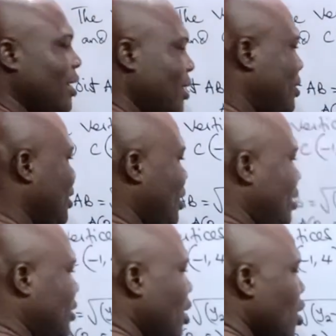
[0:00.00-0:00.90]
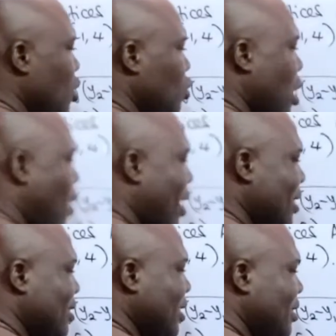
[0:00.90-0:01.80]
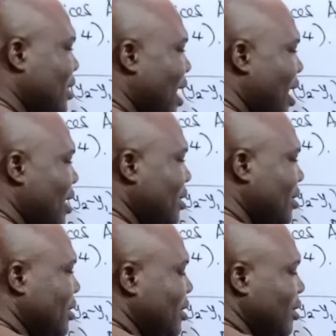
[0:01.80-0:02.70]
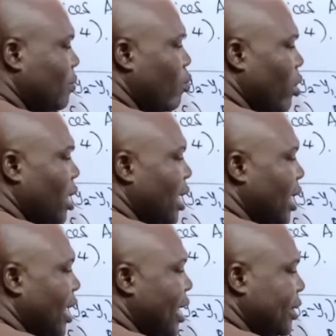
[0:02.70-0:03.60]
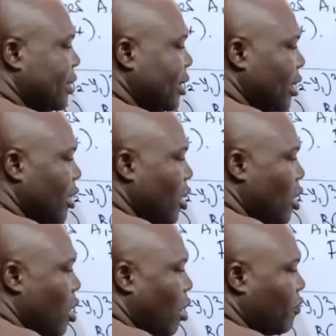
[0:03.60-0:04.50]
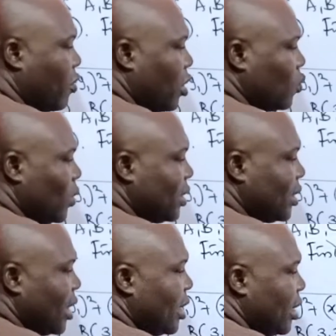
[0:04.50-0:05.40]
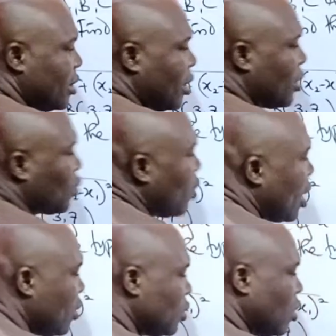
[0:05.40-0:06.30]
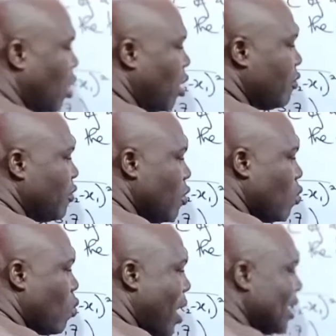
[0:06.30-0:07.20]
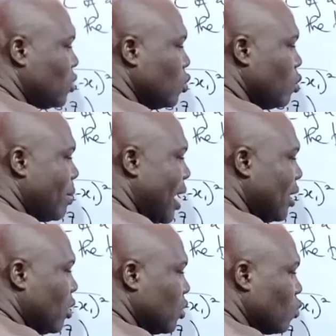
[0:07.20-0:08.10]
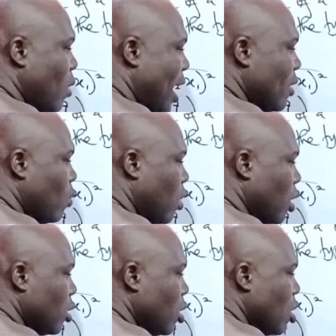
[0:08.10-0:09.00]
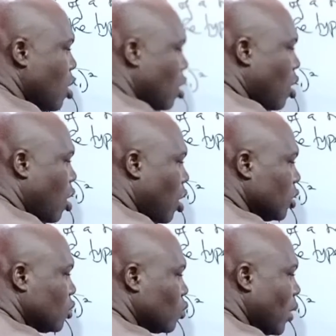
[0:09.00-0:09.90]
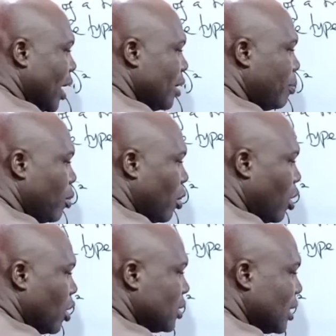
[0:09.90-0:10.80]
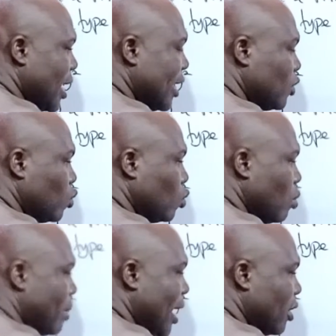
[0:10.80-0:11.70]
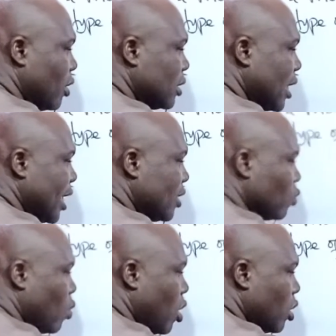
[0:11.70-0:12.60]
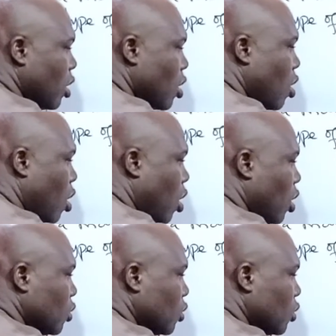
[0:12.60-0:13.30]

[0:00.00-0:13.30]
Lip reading: AC is. So our distance AC, of course, we said is the square root of y2 minus y1 all squared plus x2 minus x1 all